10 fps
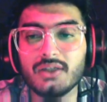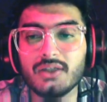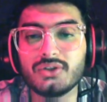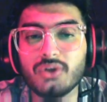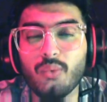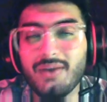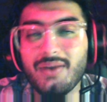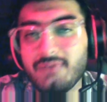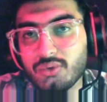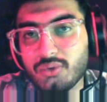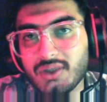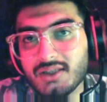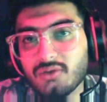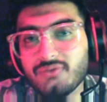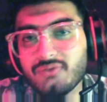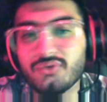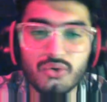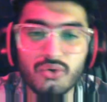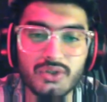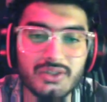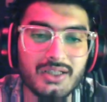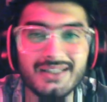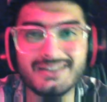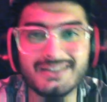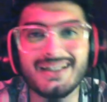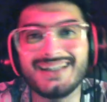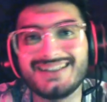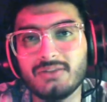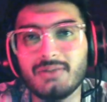So when we do this, of course, the lead is like $3,